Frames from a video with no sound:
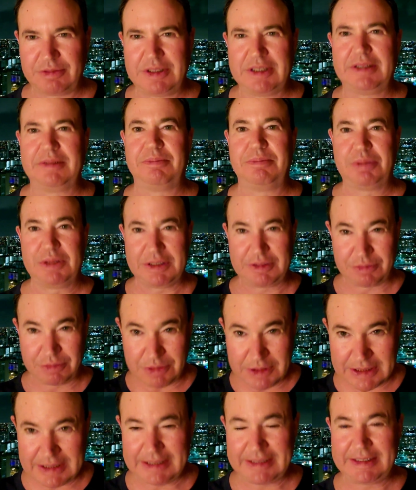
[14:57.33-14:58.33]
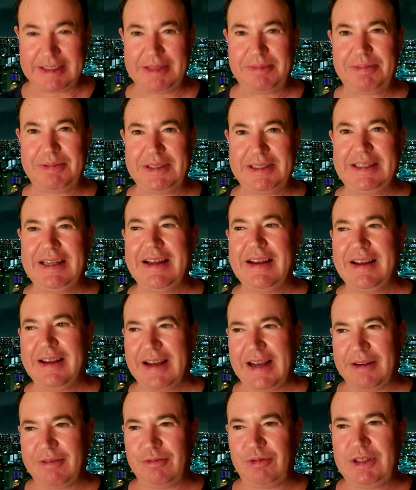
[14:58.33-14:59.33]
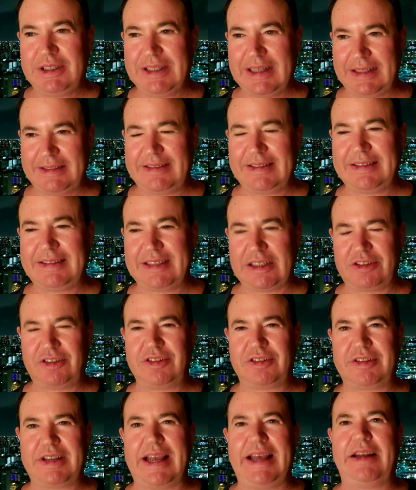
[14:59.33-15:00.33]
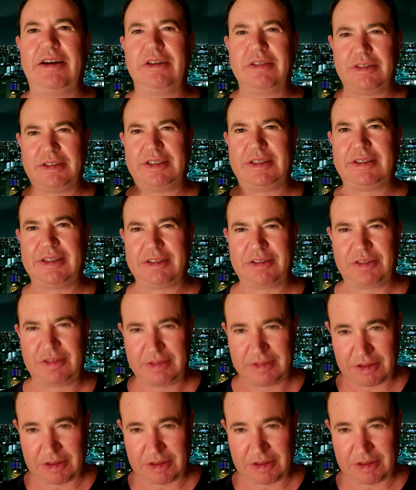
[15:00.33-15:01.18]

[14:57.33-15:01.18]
really breathe really deeply and realize that that's just energy. There's,